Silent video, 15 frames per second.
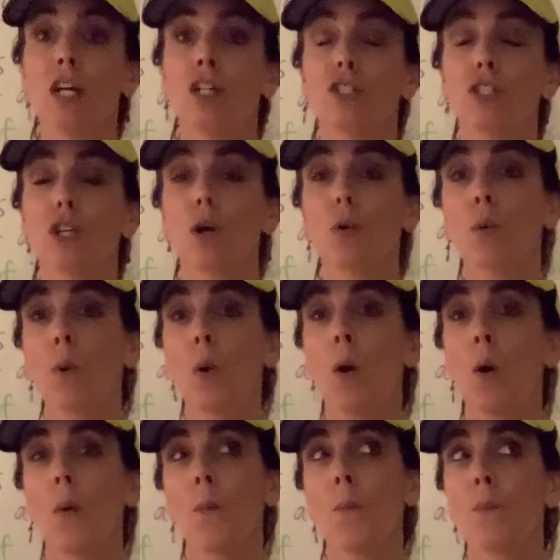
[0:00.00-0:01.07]
So
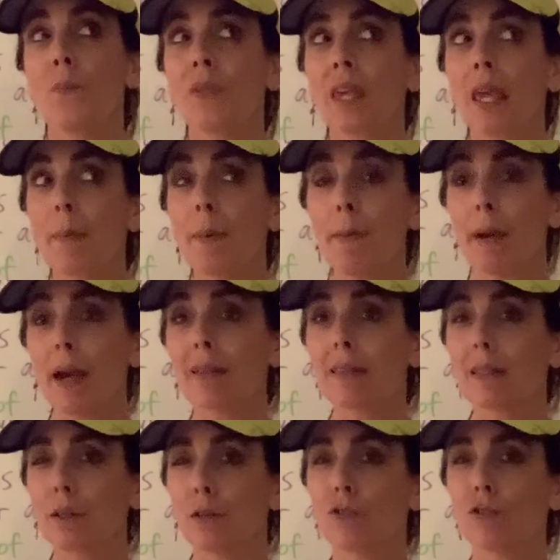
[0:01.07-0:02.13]
keep in mind
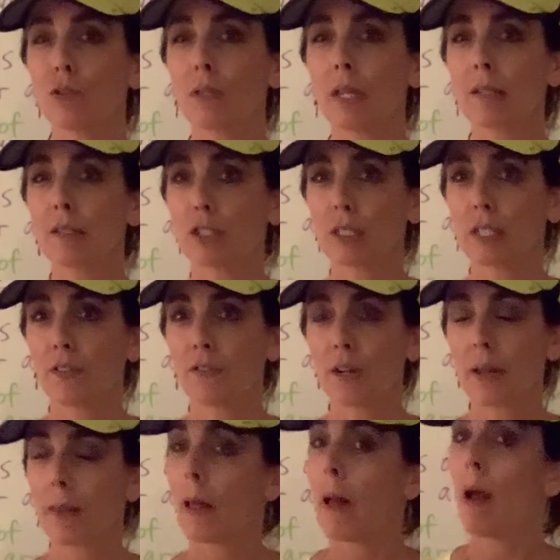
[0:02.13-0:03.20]
that those two things are
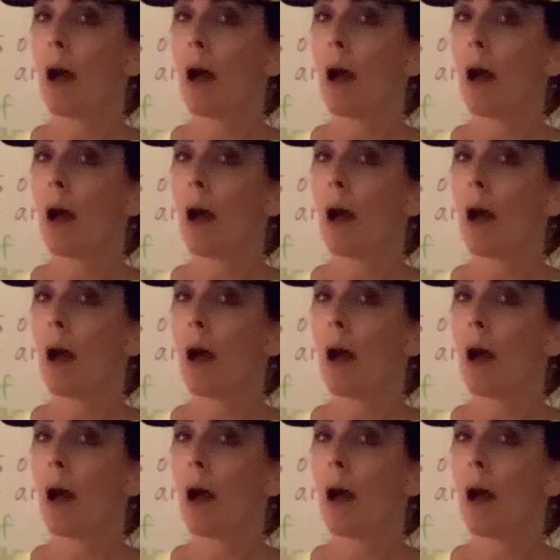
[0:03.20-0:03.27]
different.